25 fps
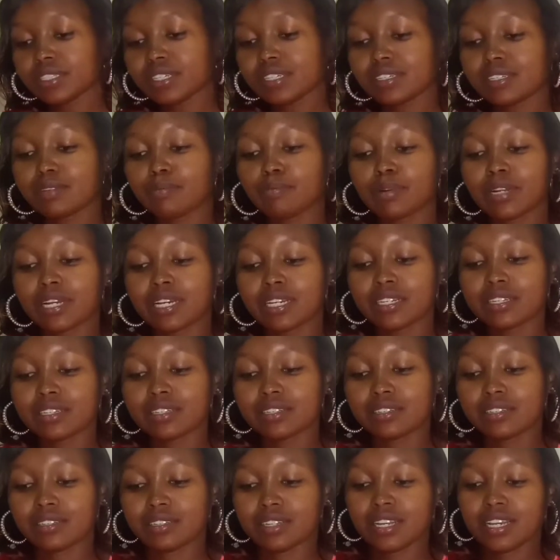Supply
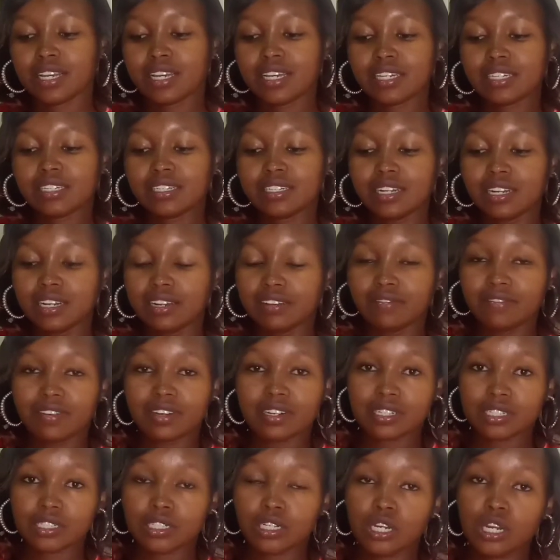is
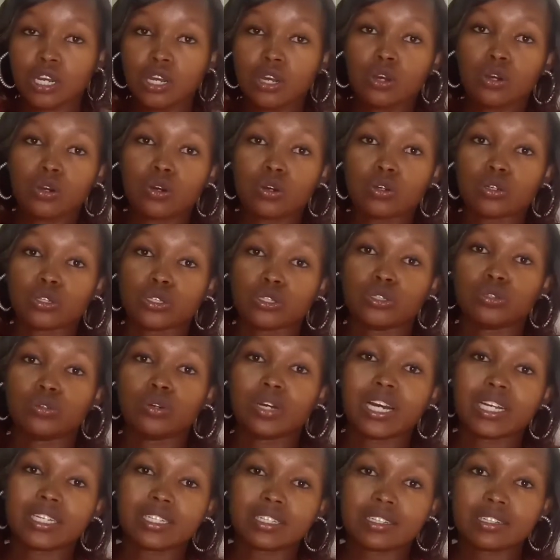delivery, or you
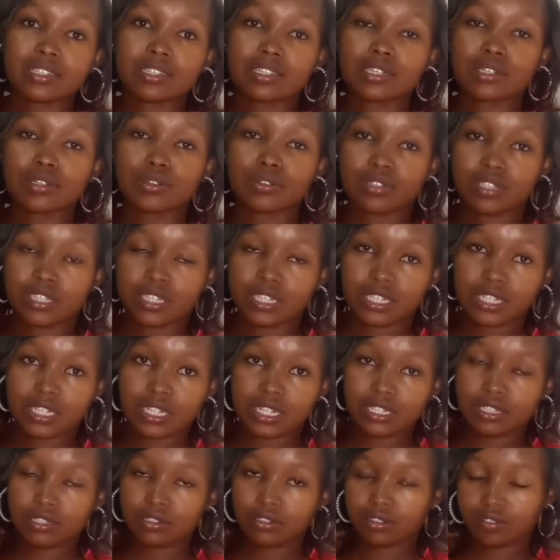attending to the
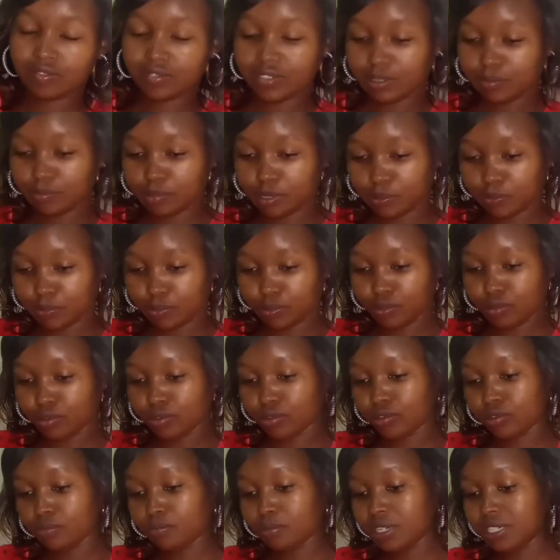needs of the people
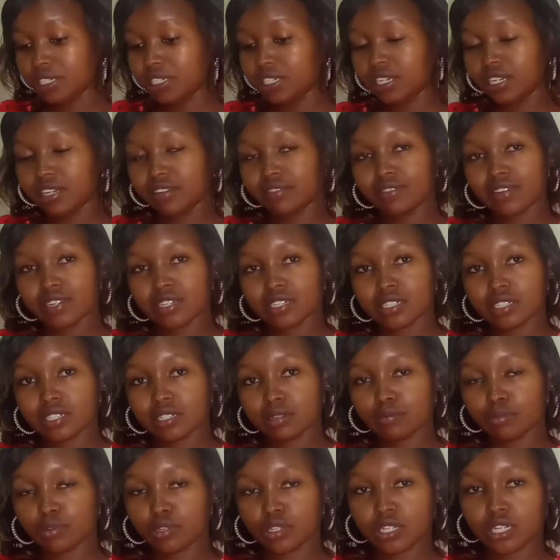by delivering
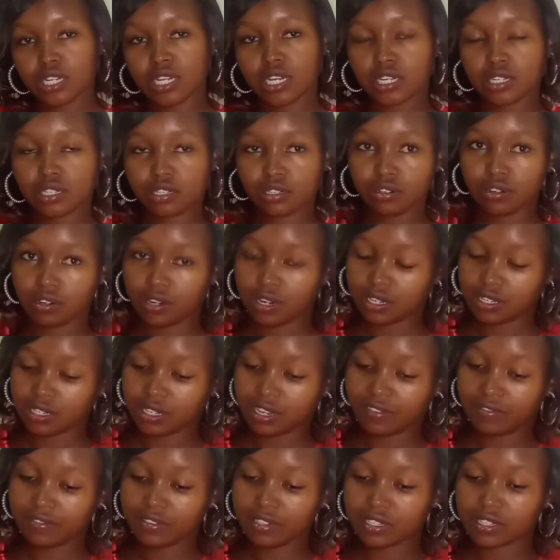a product or a
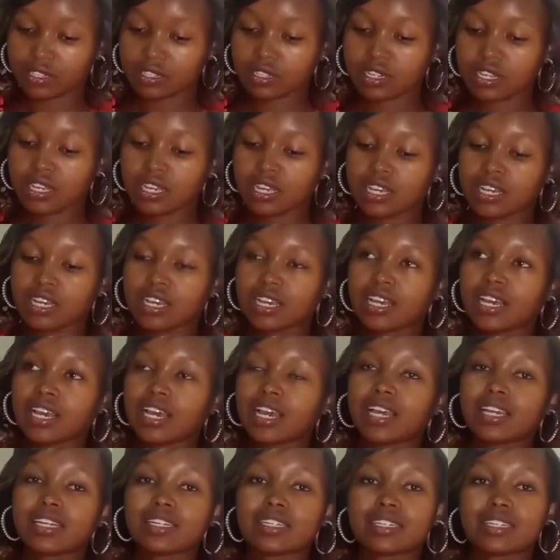service.
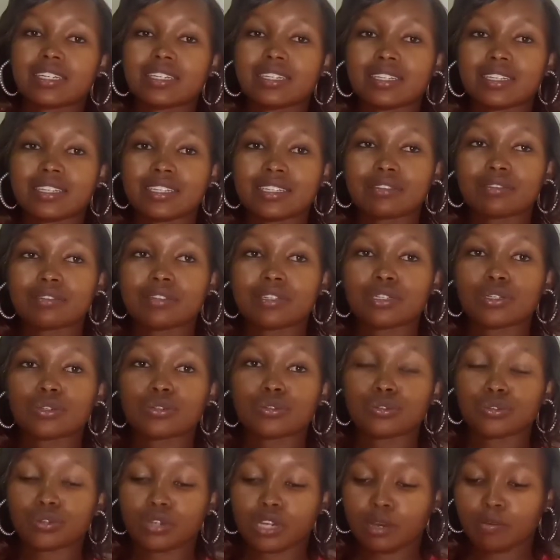And in this, you need to
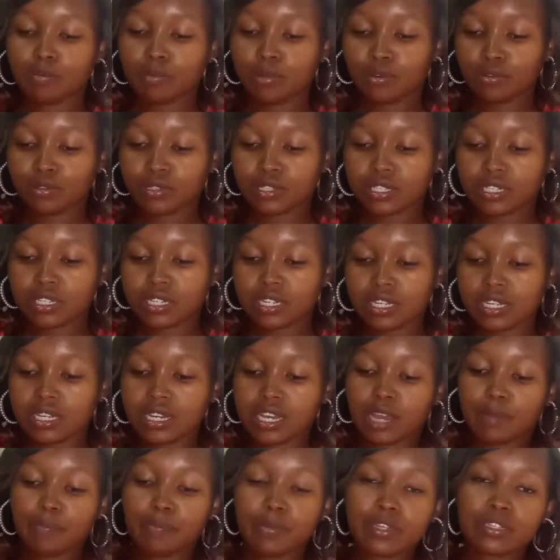talk about the
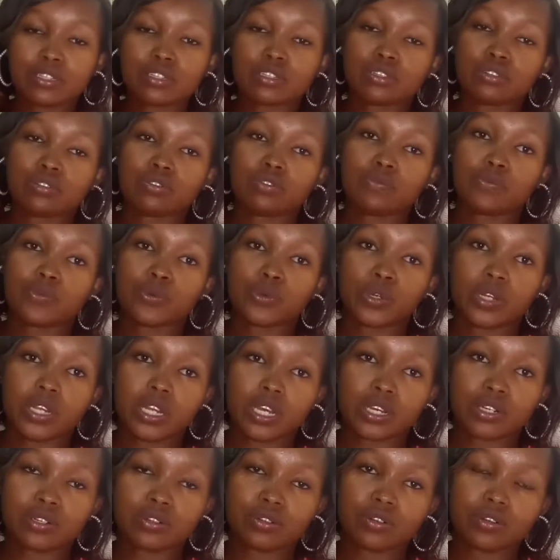capacity of
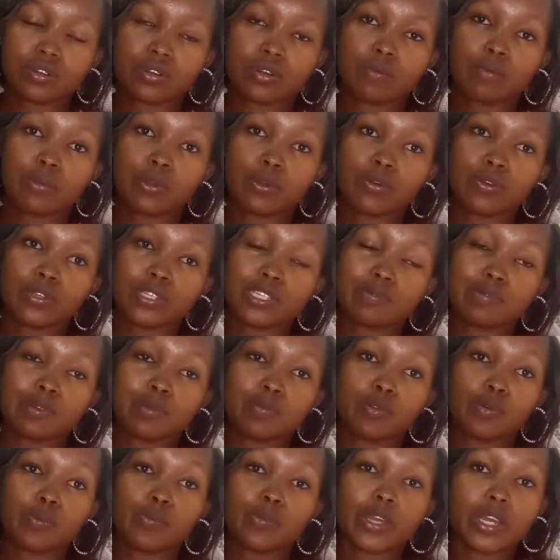production, because
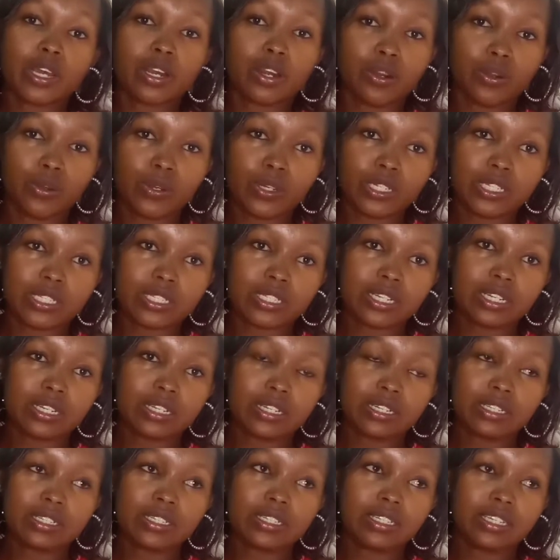people make noise
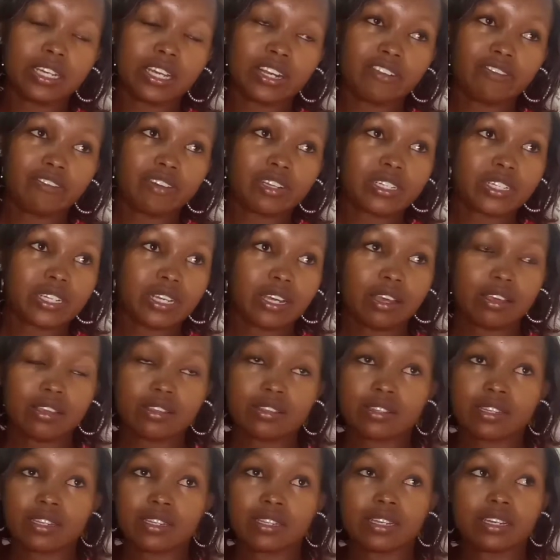and they
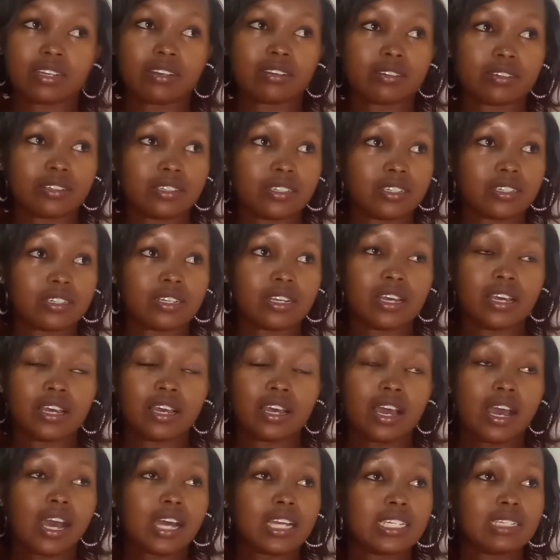advertise and they create
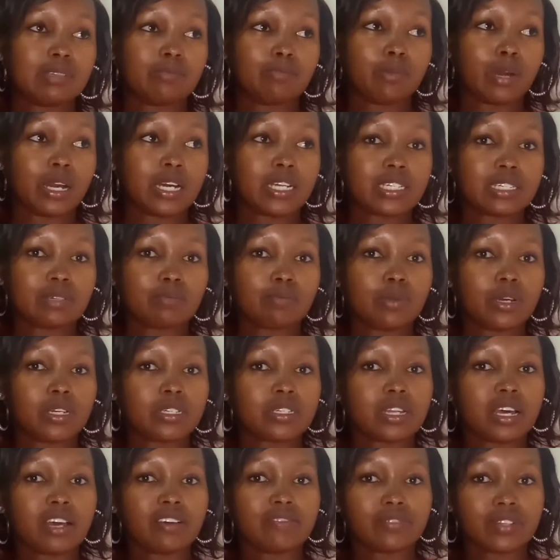a demand,
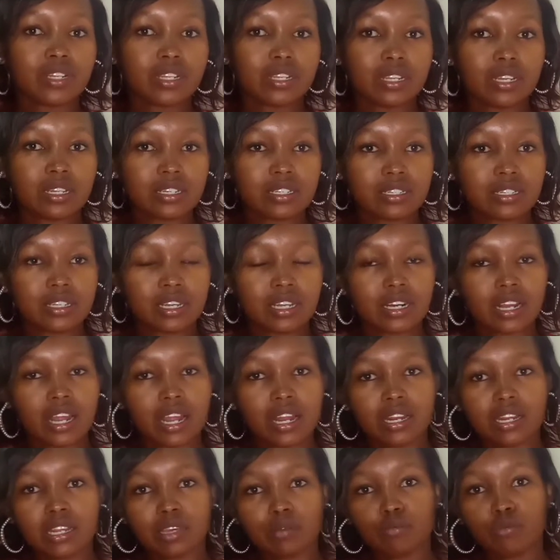but after that they are
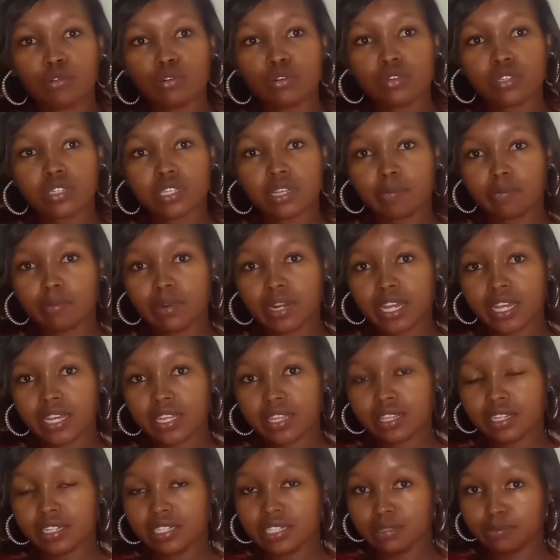unable to supply
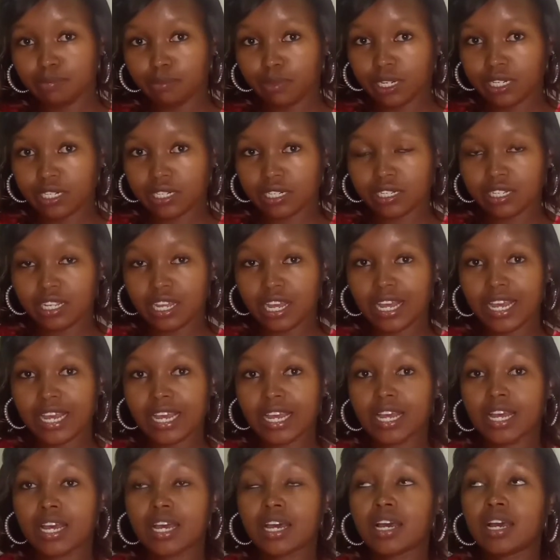the demand. They are
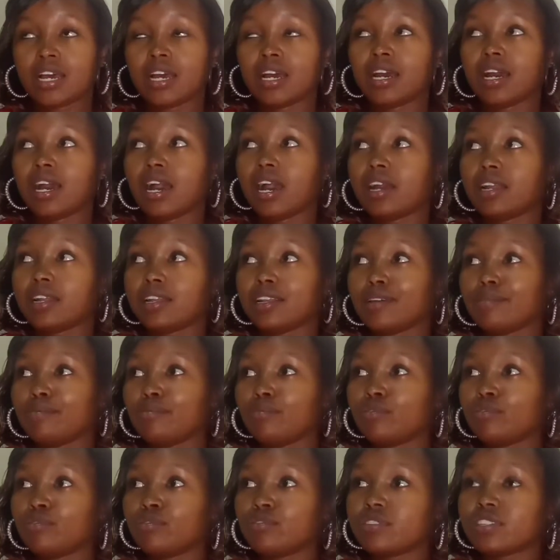
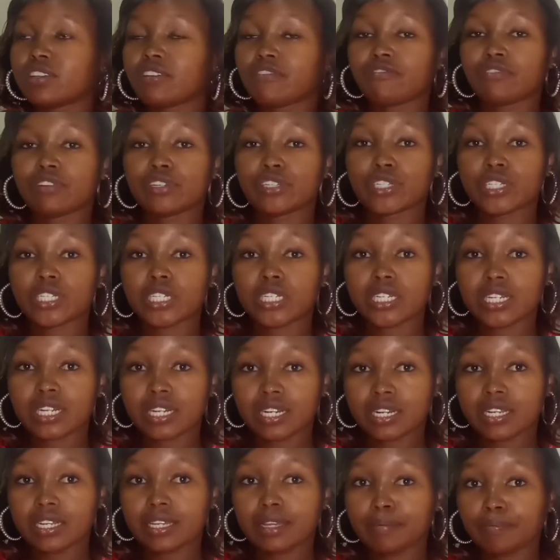unable to
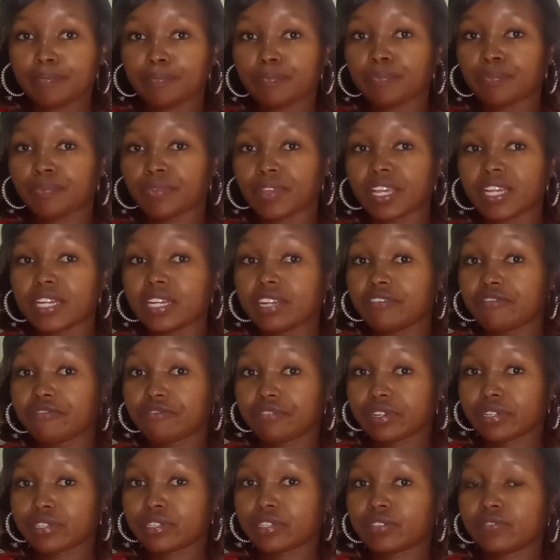sufficiently and
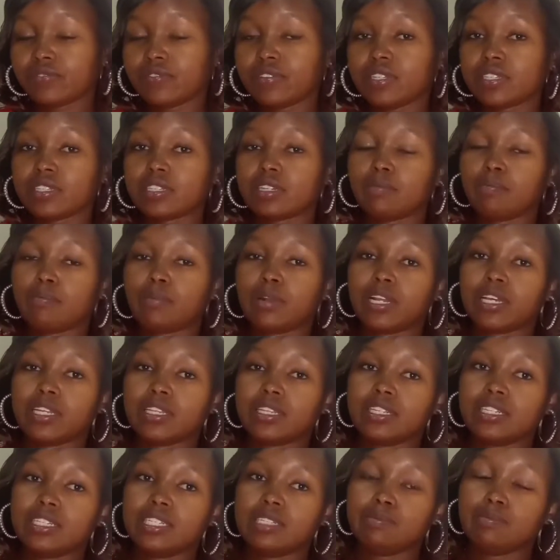effectively supply
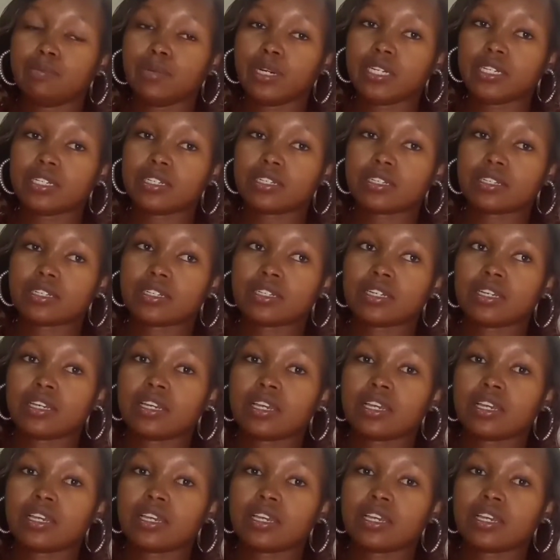the demand.